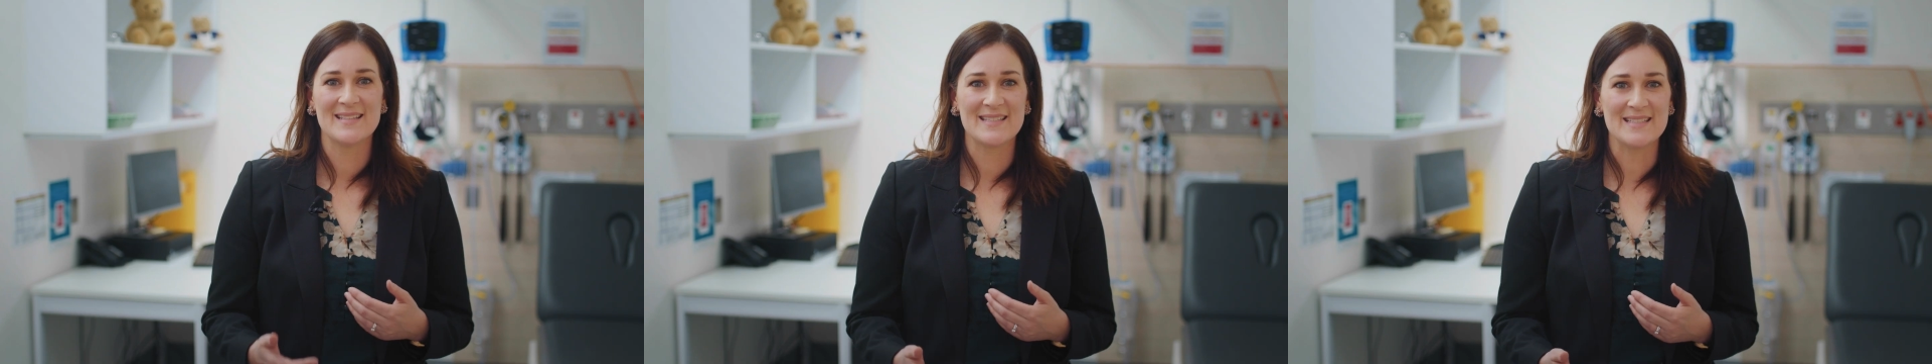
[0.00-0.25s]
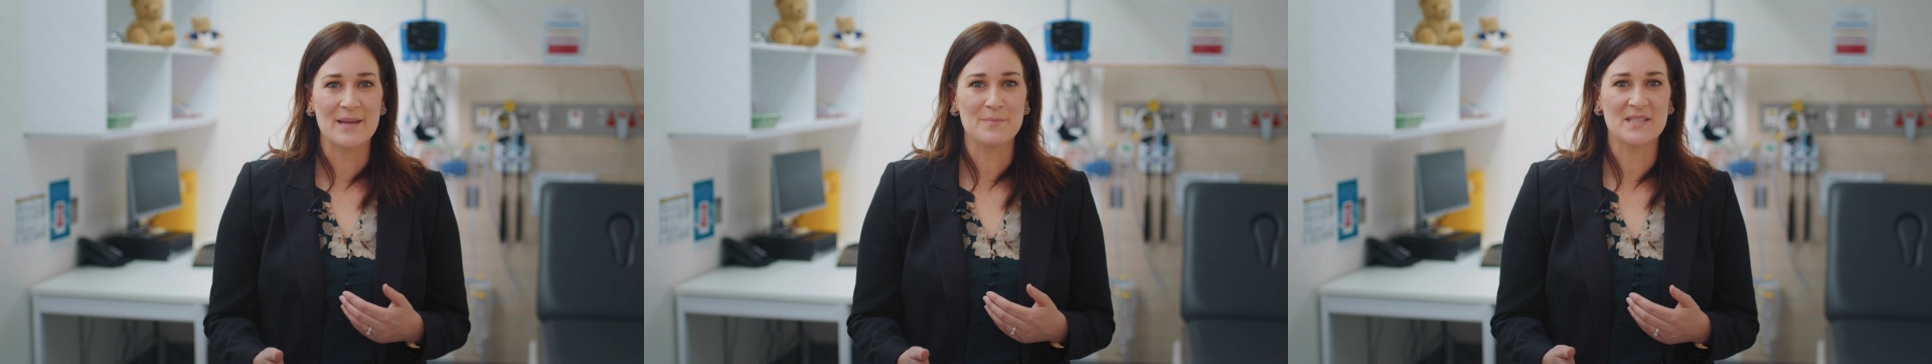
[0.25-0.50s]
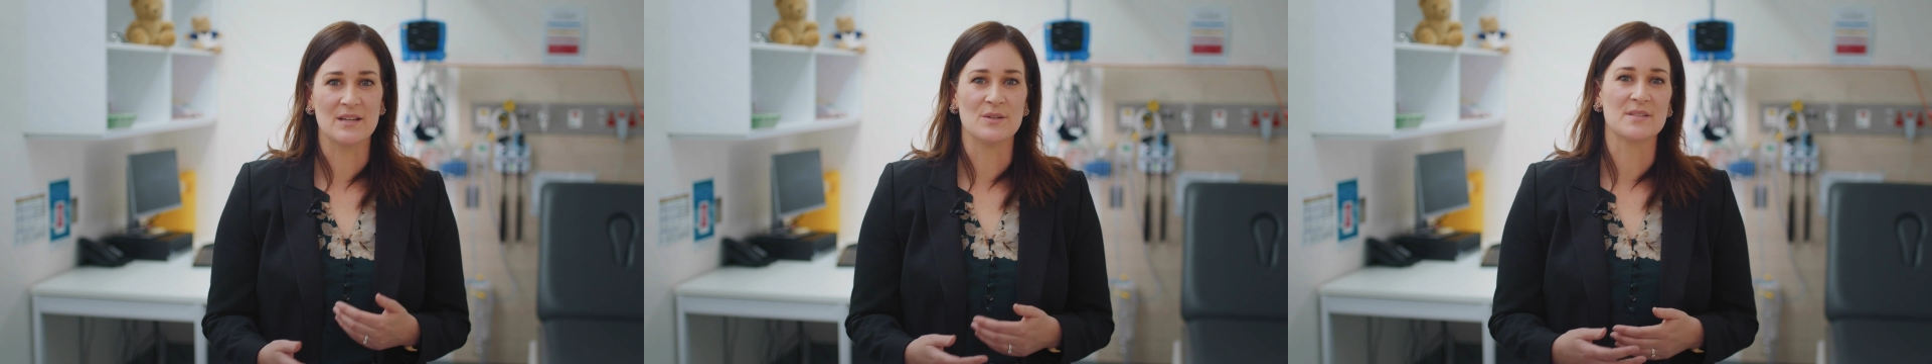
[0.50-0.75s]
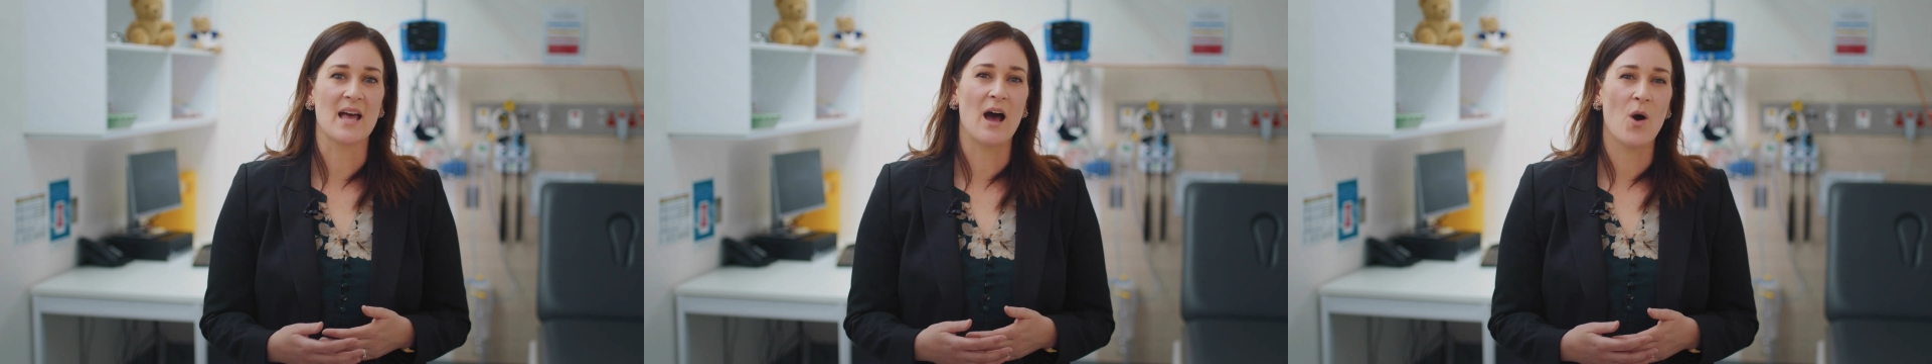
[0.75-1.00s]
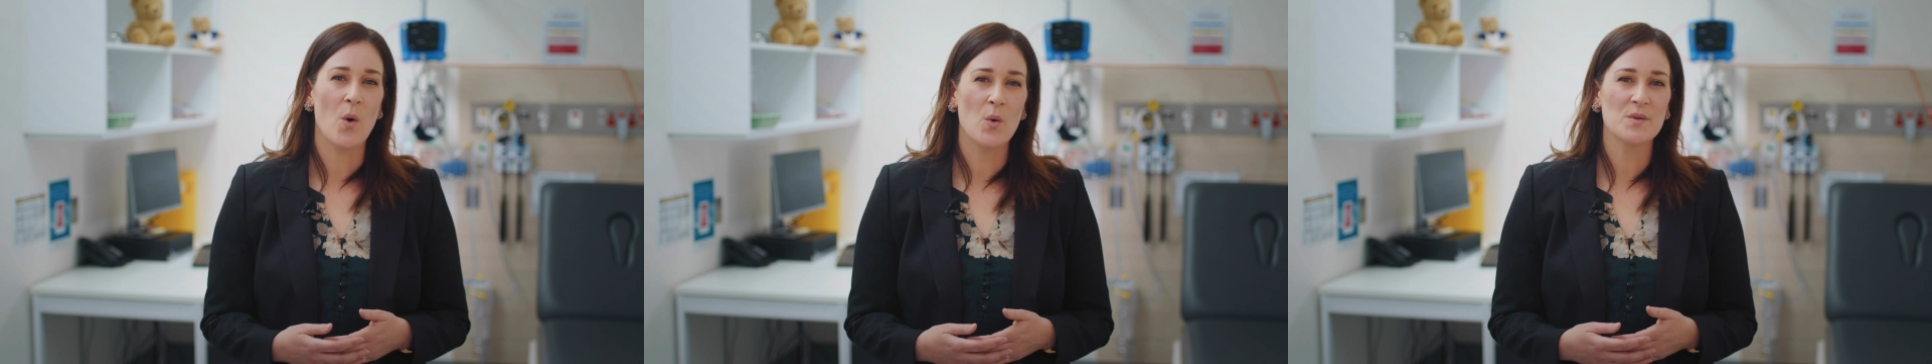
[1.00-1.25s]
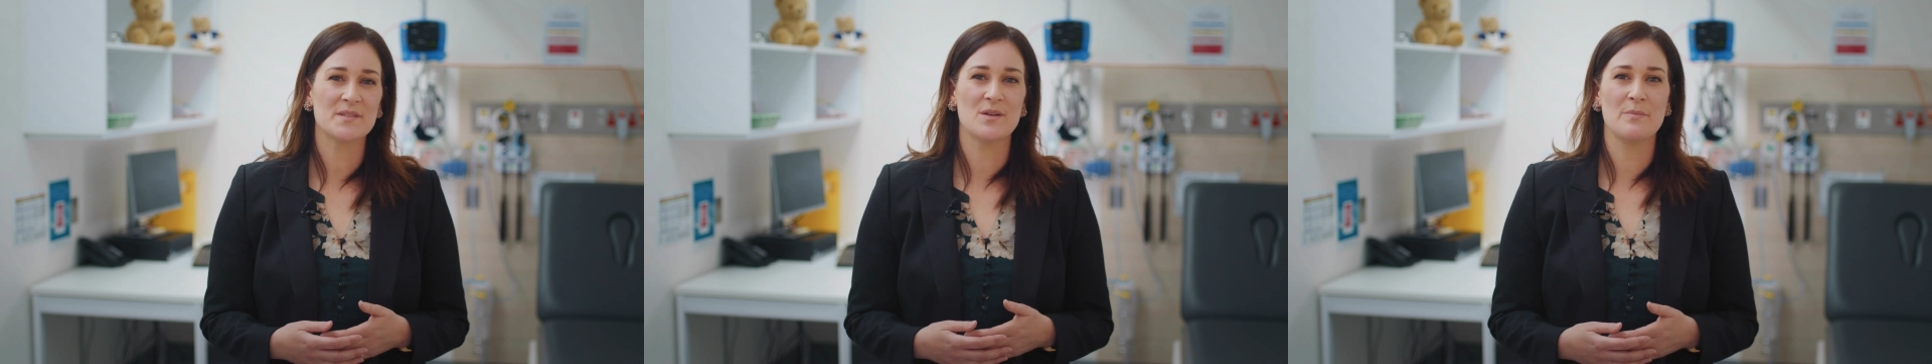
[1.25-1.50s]
Stem cells are
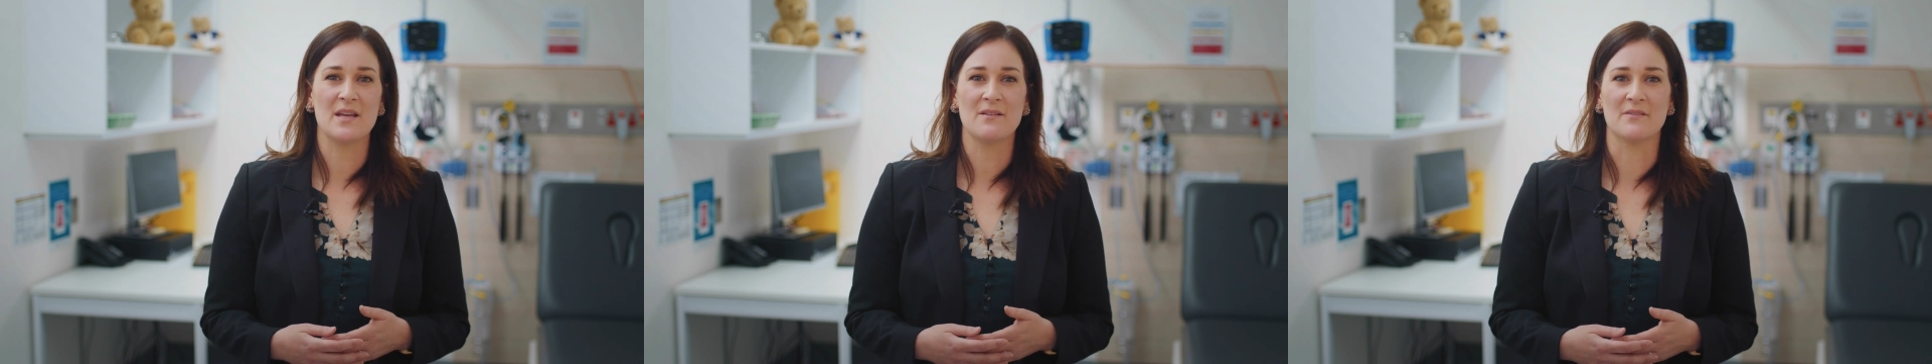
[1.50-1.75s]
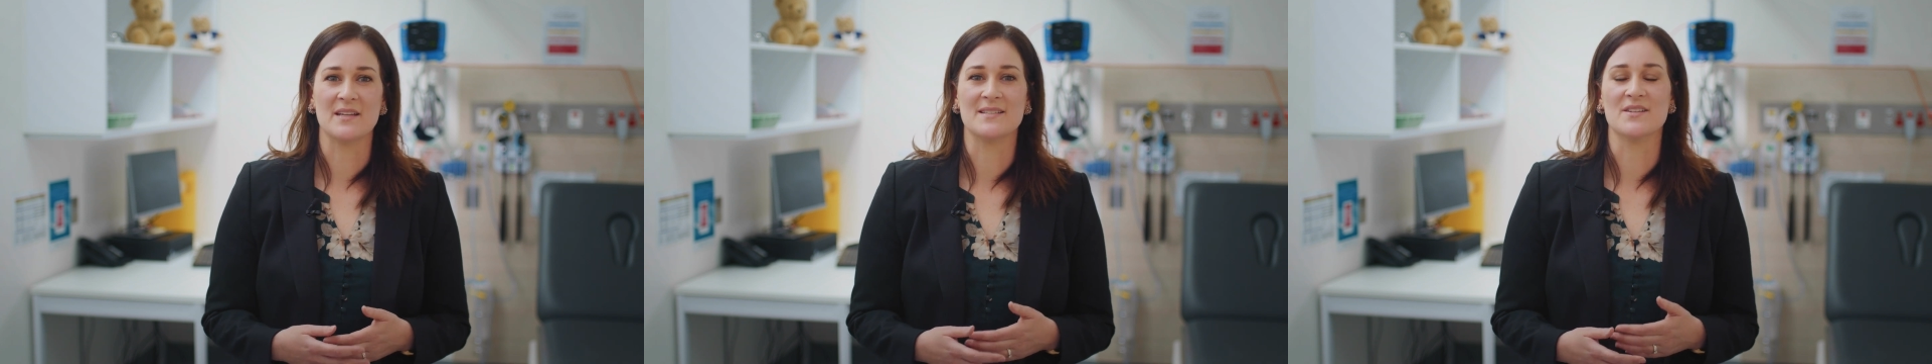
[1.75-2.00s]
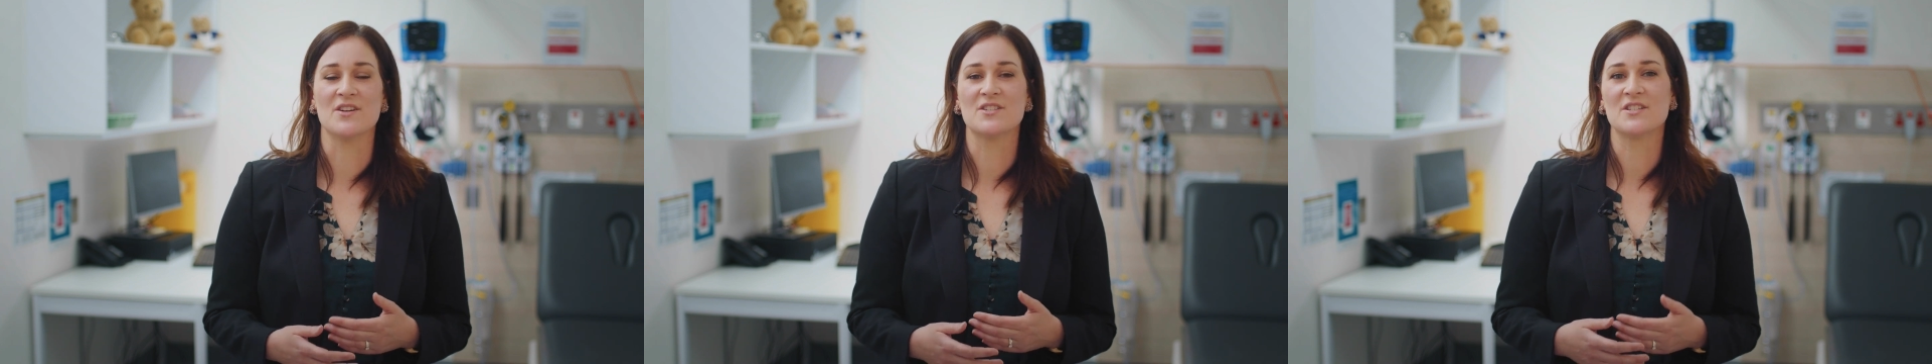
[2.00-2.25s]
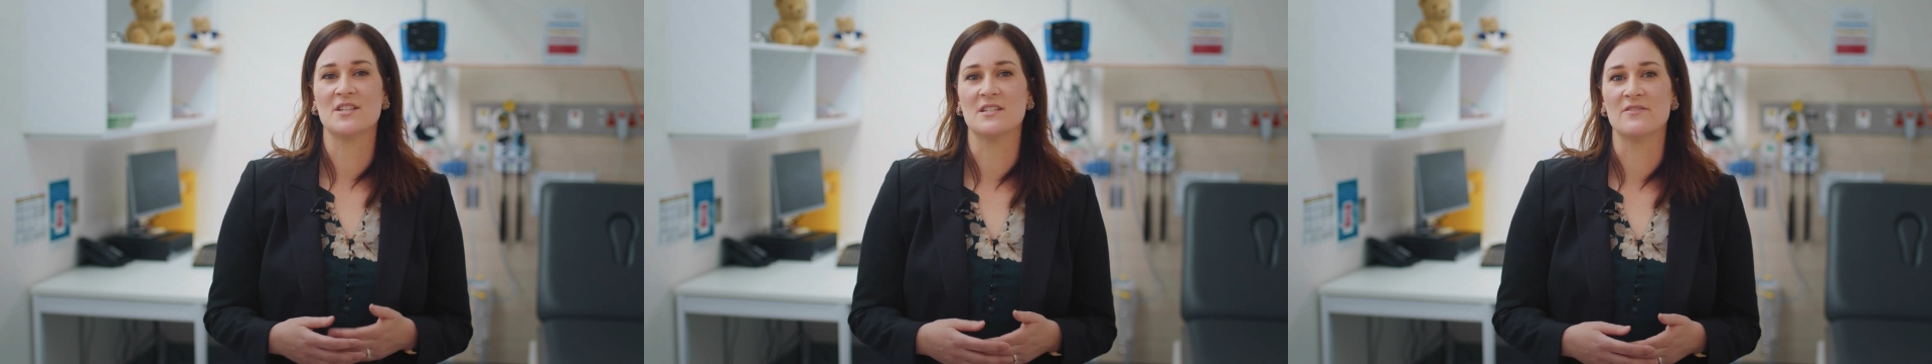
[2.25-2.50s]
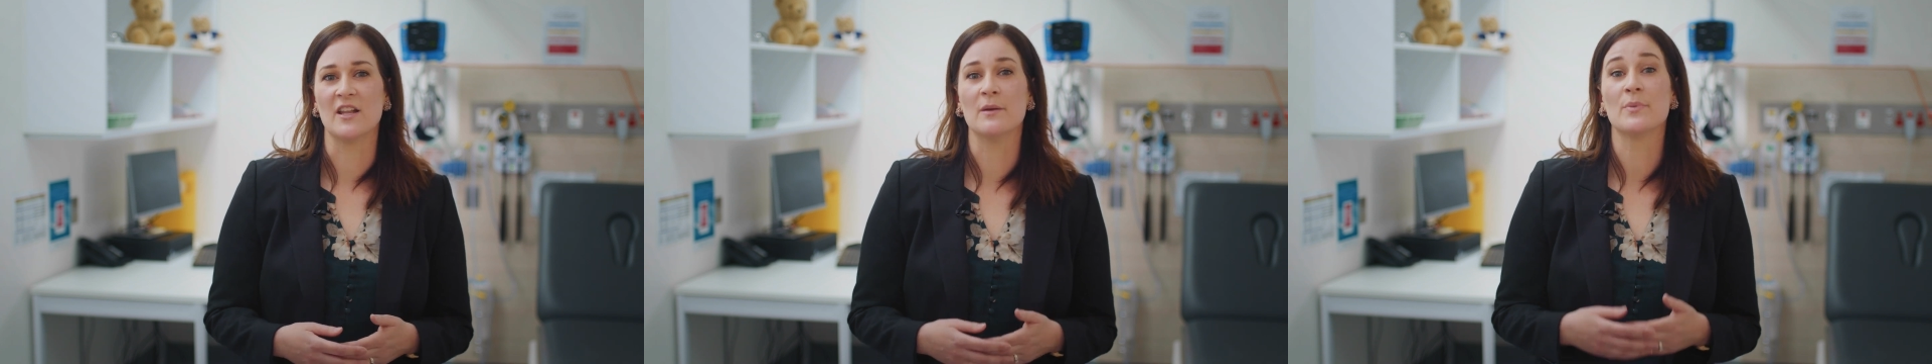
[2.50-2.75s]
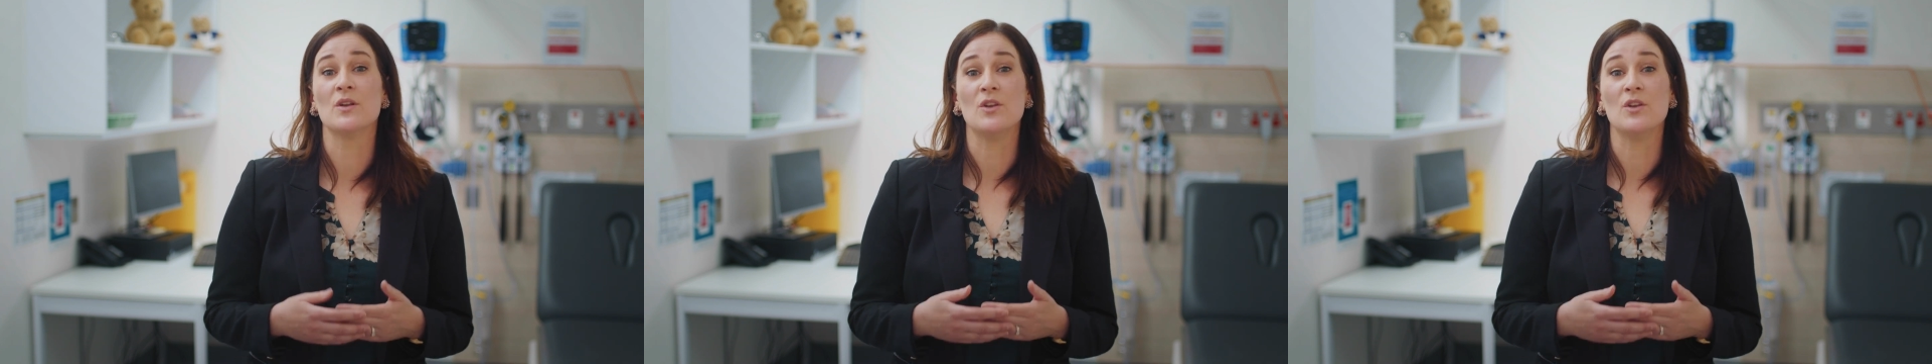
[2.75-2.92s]
also being researched to develop